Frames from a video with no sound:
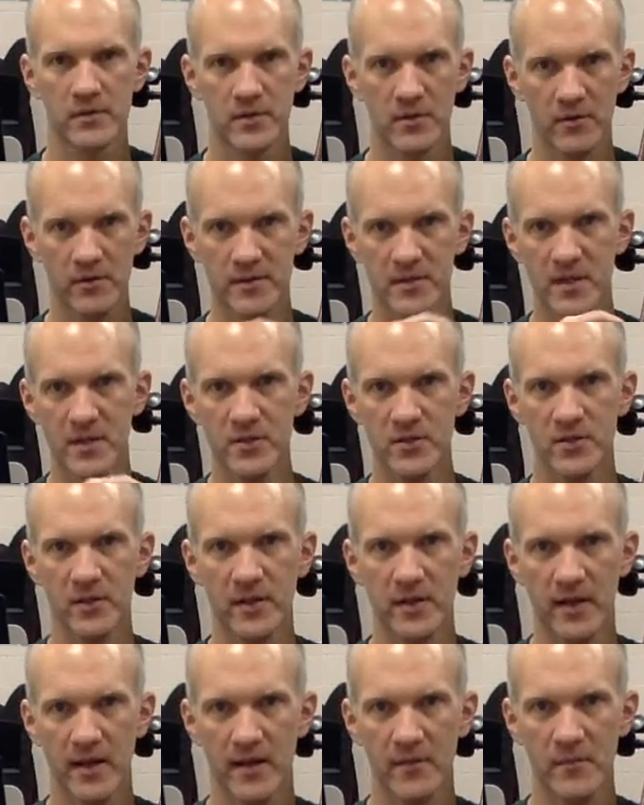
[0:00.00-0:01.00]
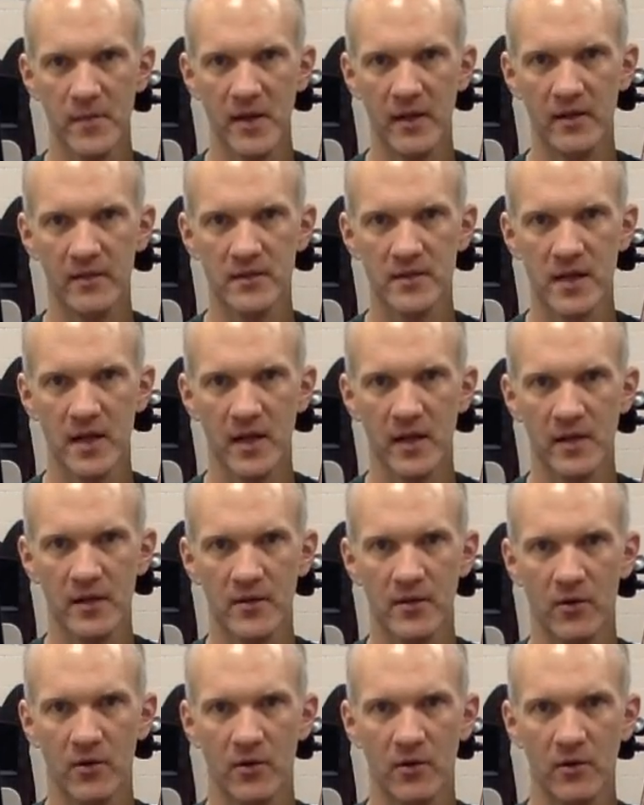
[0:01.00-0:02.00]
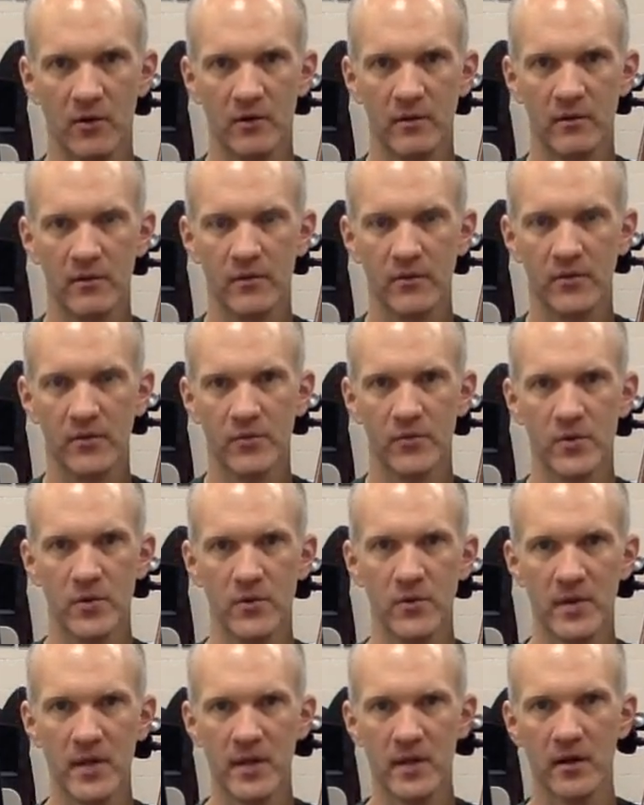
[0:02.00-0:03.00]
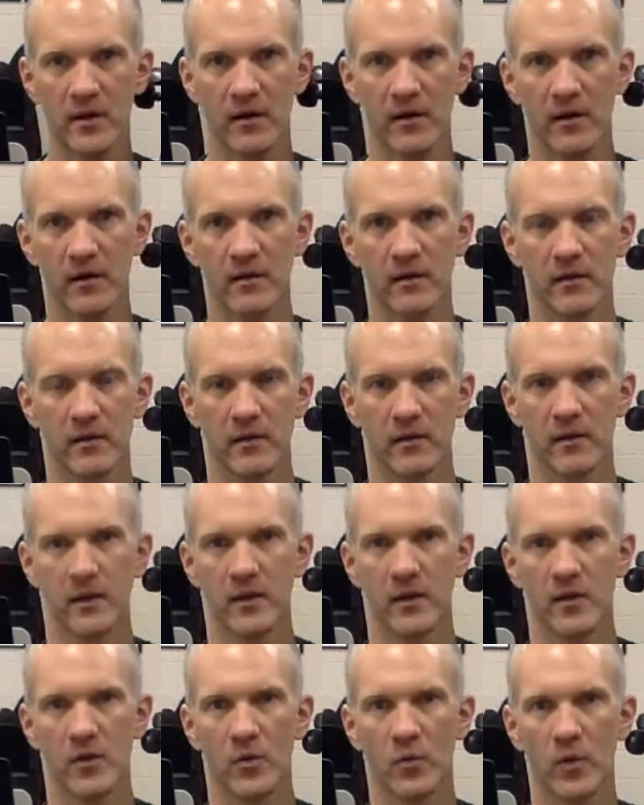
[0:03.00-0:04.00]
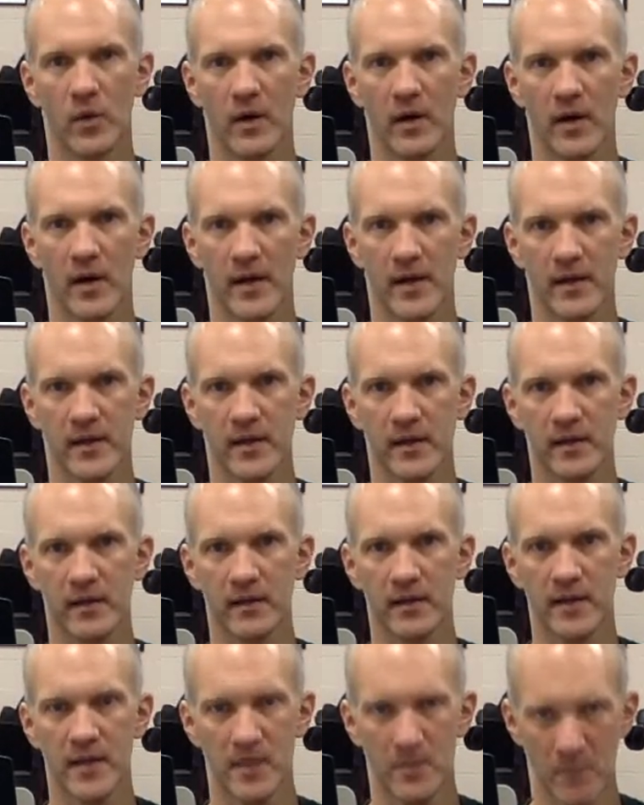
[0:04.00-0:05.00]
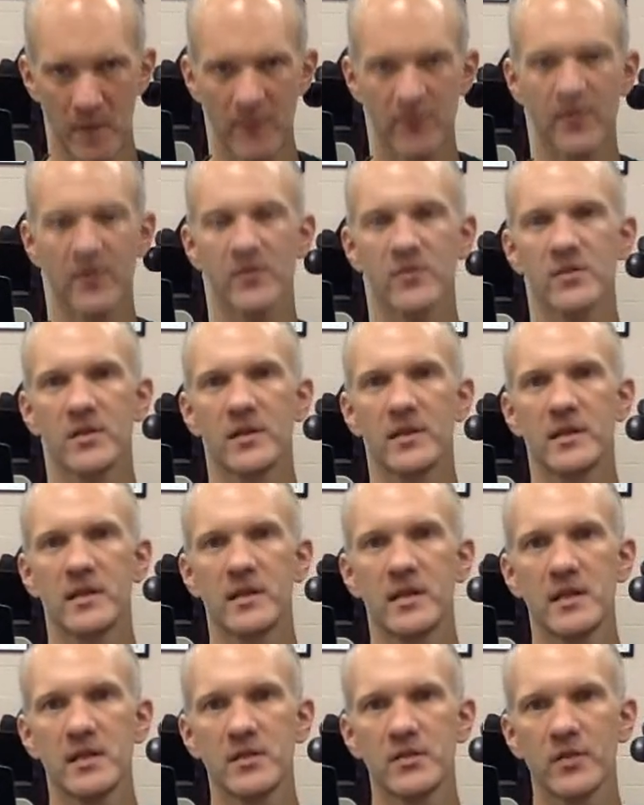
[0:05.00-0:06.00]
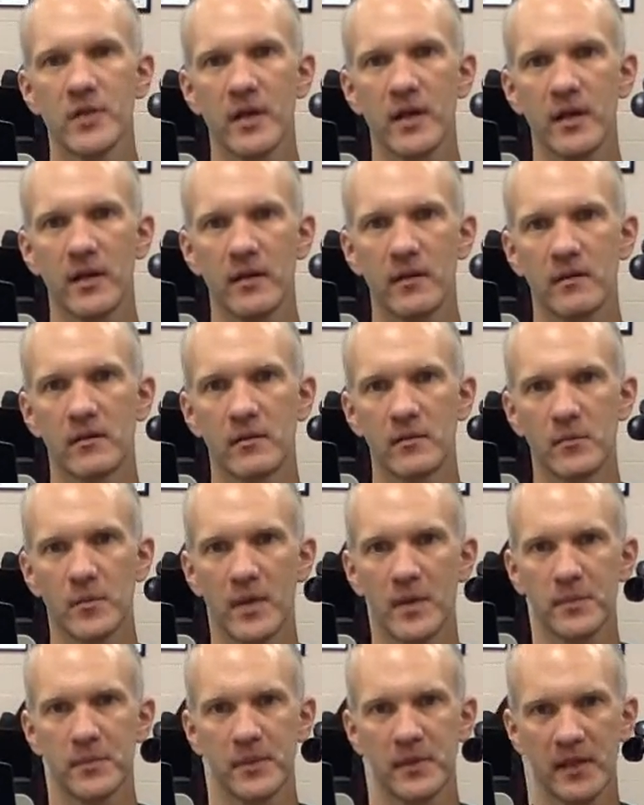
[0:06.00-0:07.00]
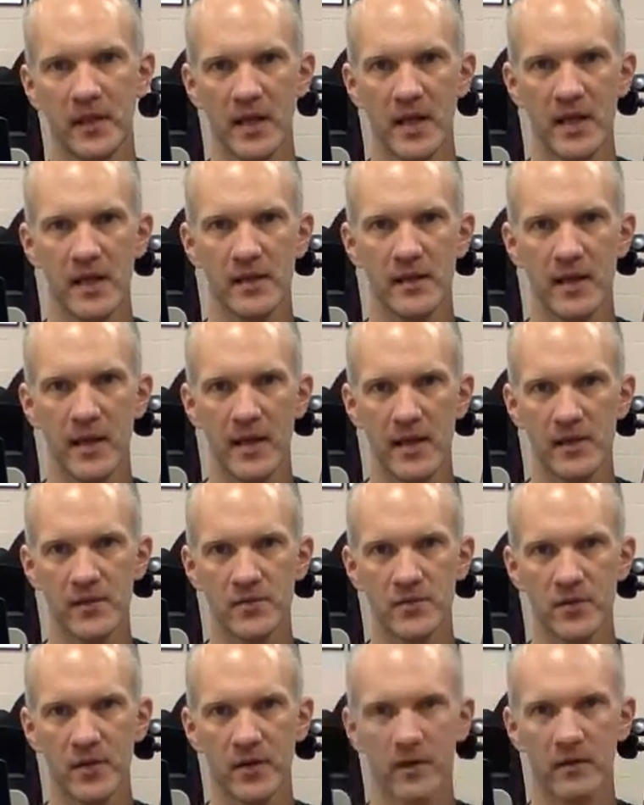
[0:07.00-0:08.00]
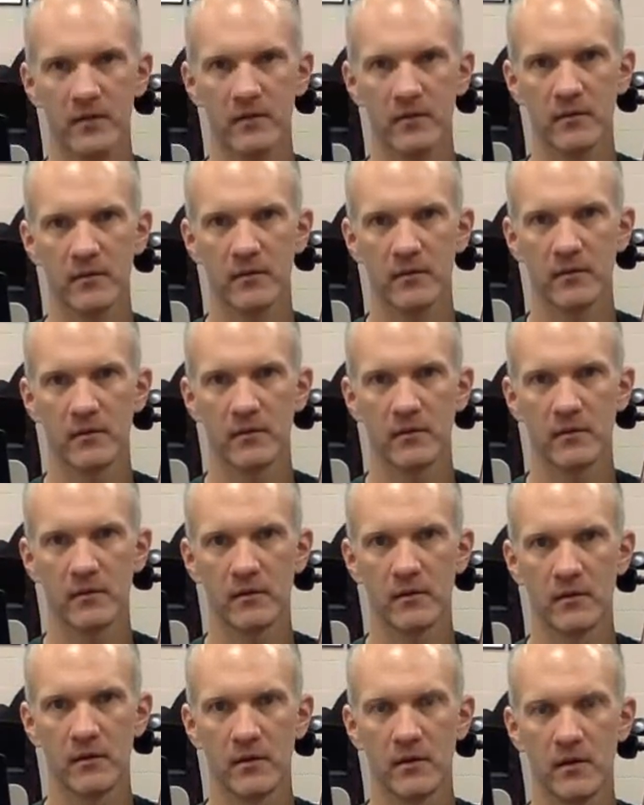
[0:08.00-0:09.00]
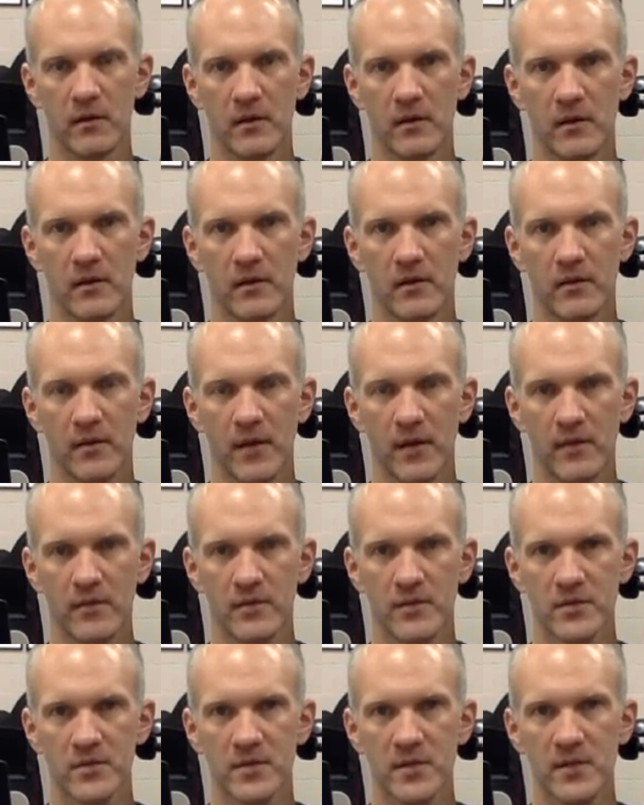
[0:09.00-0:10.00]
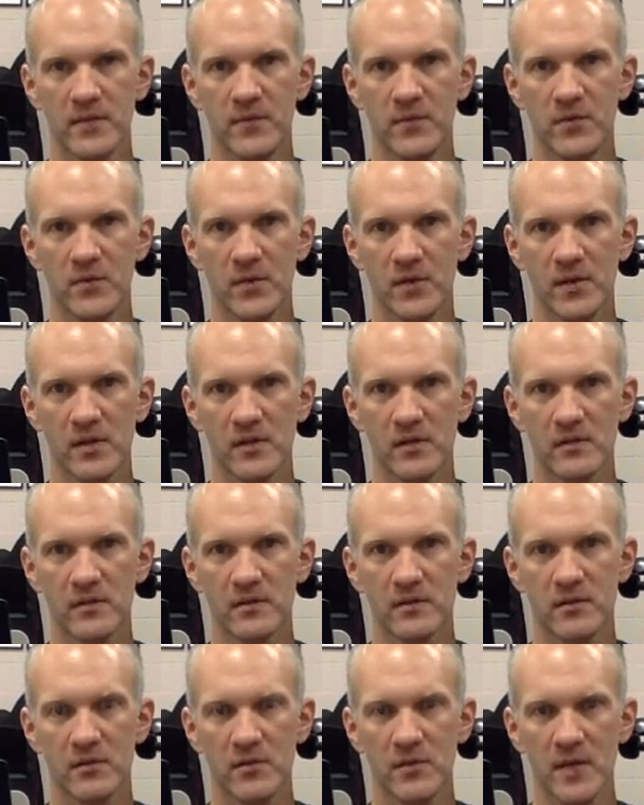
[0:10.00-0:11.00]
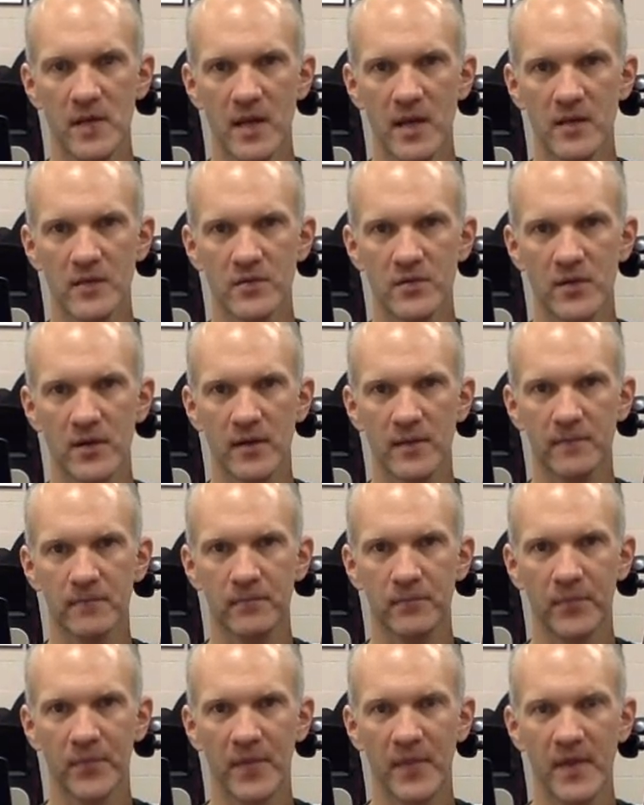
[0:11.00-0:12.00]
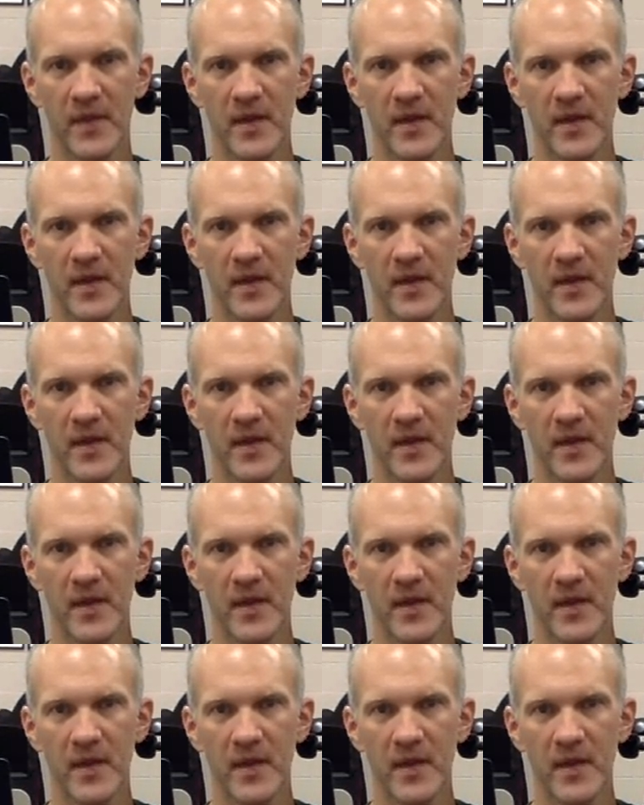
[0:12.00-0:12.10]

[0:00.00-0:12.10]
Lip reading: So essentially, I made a tunnel through here where I can keep my fingers on the D string, but play the A string. Okay, so see if you can do the A string.